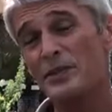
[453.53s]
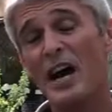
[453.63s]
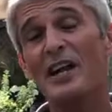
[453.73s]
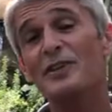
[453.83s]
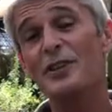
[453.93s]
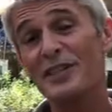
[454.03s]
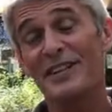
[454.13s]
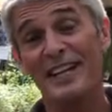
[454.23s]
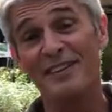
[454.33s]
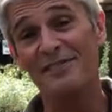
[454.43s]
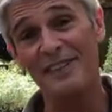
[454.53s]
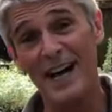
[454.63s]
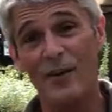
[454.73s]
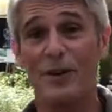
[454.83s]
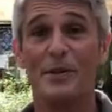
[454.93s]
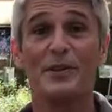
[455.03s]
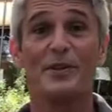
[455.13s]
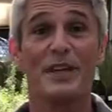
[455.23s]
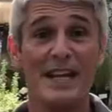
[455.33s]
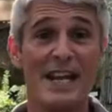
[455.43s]
you're not just getting flower, but
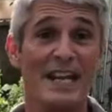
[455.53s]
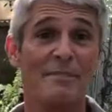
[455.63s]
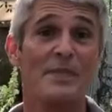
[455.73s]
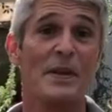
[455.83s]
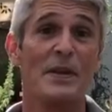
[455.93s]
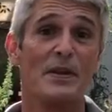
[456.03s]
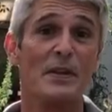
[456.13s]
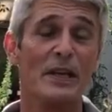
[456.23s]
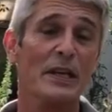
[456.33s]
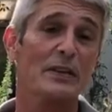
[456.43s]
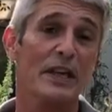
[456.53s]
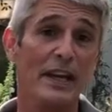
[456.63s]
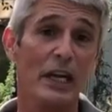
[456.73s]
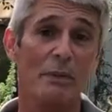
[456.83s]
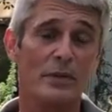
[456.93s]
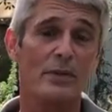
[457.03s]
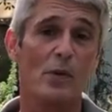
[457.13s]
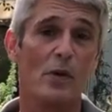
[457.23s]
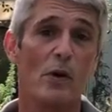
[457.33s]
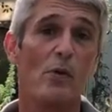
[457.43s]
you're getting the, the hips
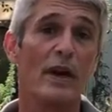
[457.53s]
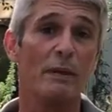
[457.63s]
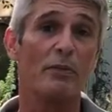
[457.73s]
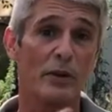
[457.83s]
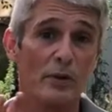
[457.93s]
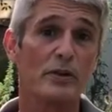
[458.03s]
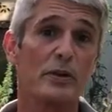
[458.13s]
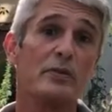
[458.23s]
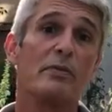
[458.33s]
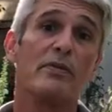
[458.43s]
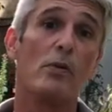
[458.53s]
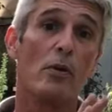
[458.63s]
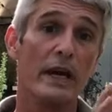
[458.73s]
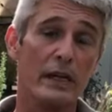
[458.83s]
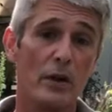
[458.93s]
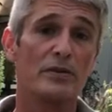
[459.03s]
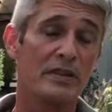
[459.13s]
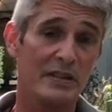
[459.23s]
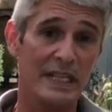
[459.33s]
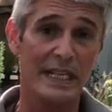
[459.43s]
or what it produces before it goes
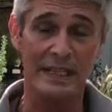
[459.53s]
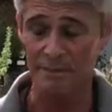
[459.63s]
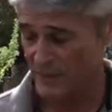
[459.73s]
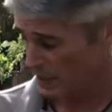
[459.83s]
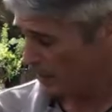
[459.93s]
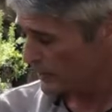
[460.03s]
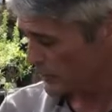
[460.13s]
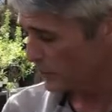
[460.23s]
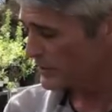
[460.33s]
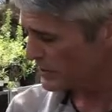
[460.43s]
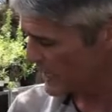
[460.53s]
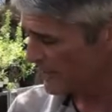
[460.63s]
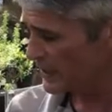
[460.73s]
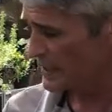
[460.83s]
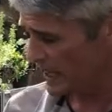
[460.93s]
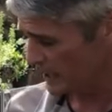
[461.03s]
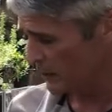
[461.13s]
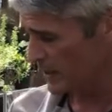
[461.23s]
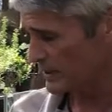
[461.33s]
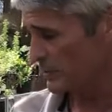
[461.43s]
to seed. So definitely take a
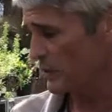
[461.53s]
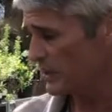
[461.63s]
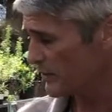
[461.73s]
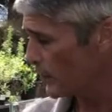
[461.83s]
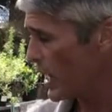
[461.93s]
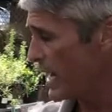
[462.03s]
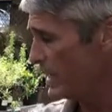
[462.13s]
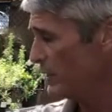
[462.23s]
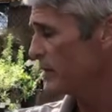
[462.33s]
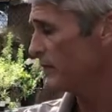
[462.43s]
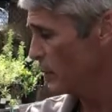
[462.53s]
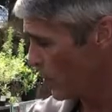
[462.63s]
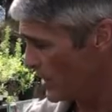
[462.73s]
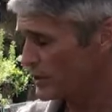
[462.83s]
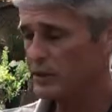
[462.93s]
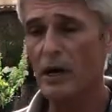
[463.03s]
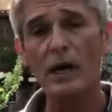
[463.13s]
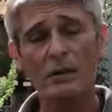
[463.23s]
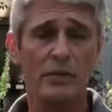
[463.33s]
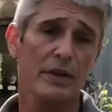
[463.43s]
look at some of these varieties. If you want to
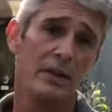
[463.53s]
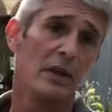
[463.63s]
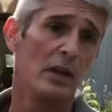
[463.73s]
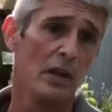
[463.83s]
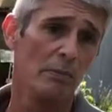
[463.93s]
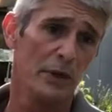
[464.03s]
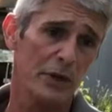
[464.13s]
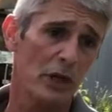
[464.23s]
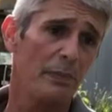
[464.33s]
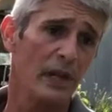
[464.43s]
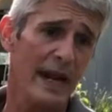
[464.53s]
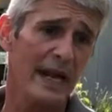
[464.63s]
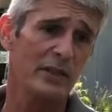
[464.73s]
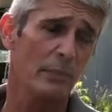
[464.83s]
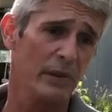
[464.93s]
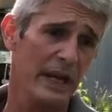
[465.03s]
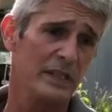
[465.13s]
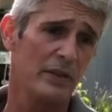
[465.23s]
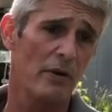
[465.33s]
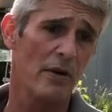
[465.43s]
start with mature plants or
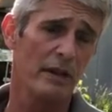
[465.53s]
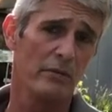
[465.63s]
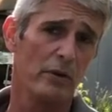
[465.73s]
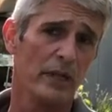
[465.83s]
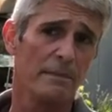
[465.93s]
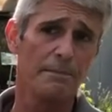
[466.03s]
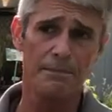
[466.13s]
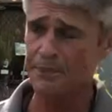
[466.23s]
plants that are already rooted,